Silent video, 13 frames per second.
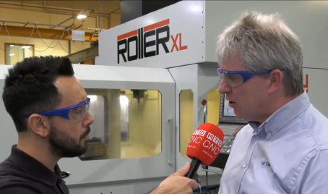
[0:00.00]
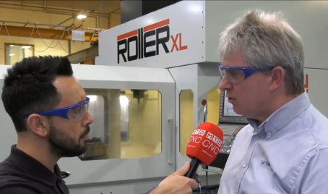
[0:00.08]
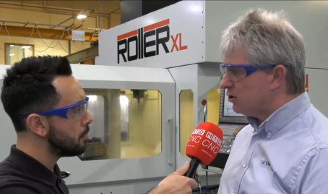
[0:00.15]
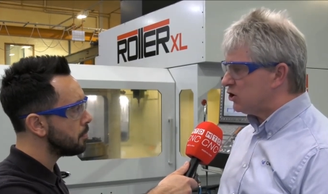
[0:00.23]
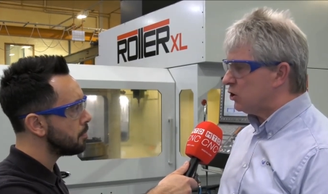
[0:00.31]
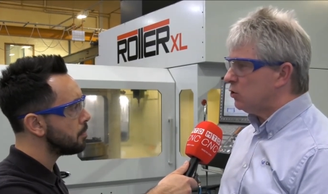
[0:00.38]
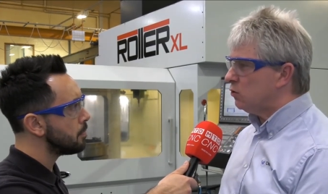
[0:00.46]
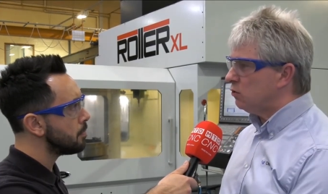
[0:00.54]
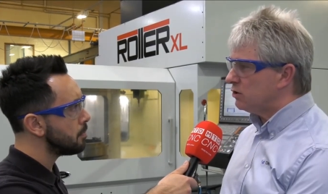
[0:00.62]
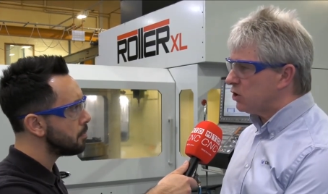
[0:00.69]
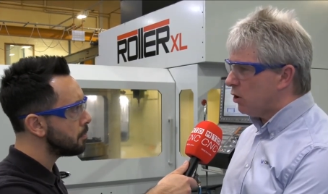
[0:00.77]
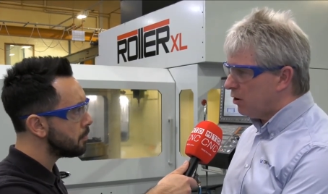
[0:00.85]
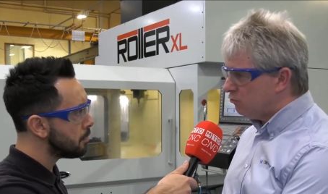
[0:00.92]
Speaker 1: long
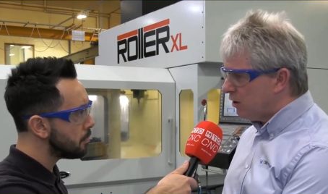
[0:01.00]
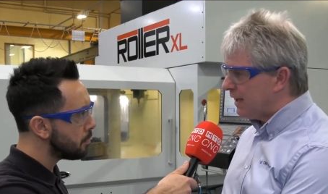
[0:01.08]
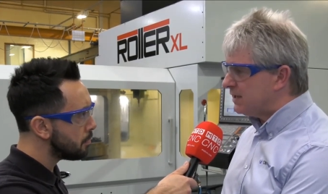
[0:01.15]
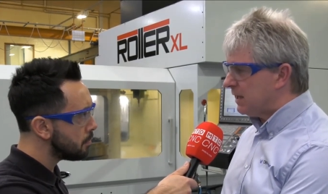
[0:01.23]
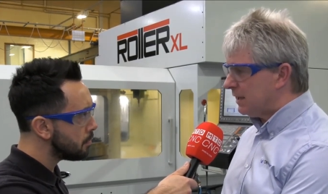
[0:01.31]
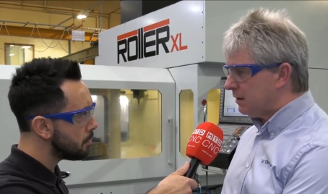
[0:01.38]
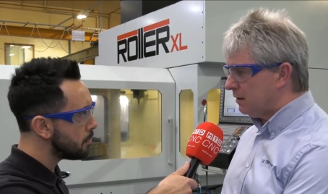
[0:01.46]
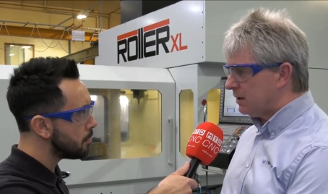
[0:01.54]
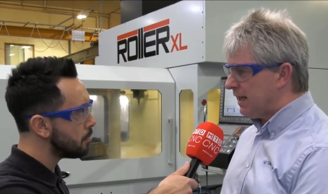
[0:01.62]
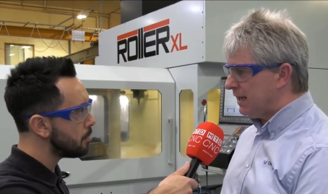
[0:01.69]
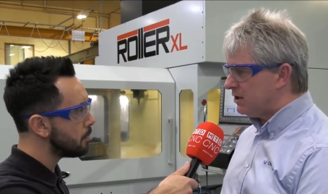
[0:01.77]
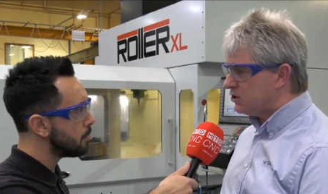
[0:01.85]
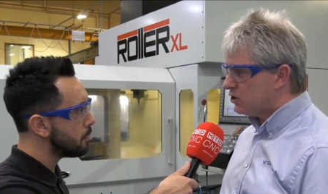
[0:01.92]
tools or right angled
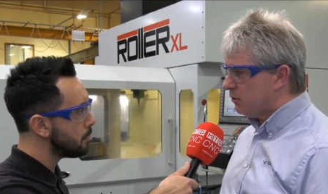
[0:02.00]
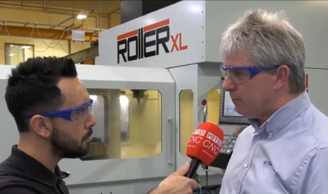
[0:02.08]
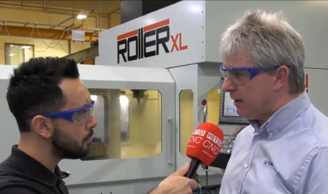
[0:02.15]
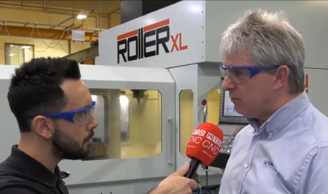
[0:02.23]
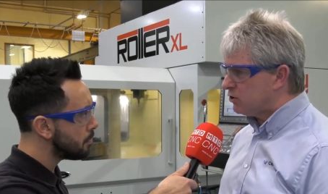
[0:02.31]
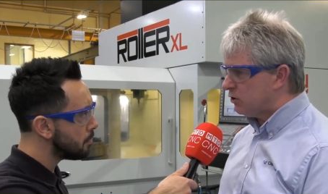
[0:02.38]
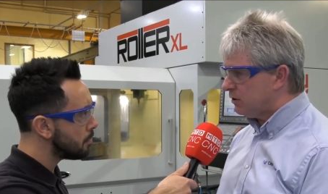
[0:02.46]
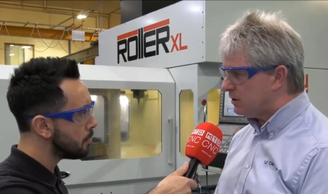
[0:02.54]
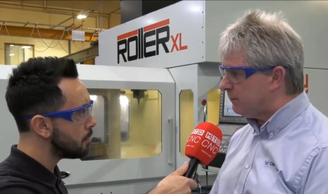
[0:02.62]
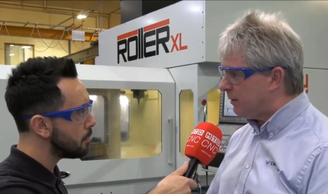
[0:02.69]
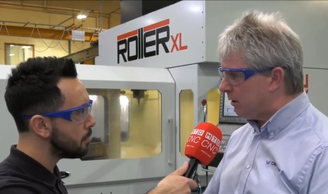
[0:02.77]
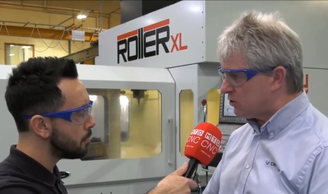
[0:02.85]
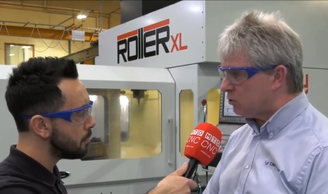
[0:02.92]
edges to be able to,
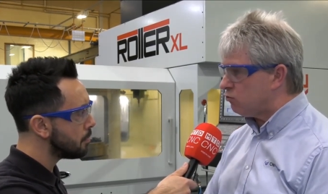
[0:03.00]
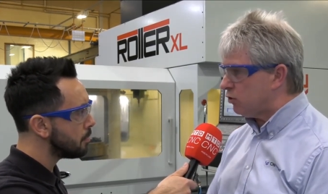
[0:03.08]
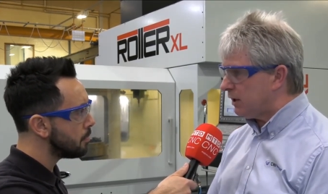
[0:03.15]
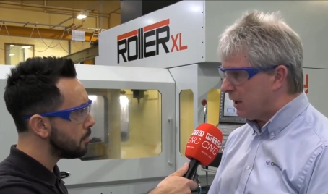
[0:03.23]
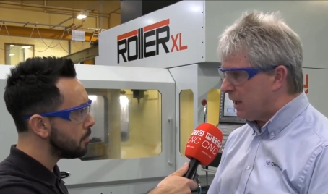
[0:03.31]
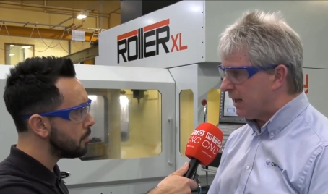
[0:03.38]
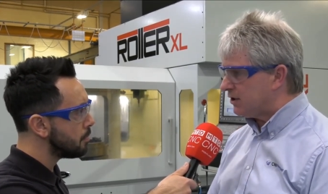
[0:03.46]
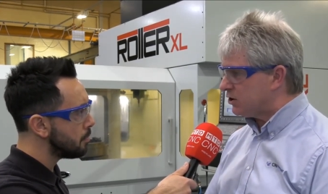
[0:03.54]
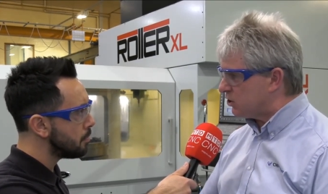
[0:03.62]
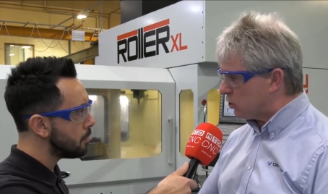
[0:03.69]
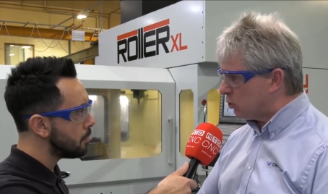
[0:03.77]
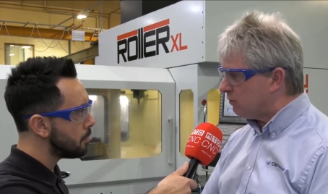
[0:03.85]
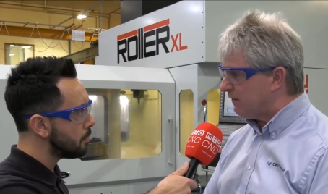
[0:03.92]
to be able to realise the
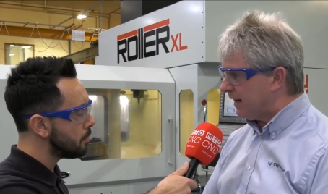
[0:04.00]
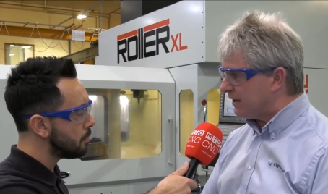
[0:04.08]
tool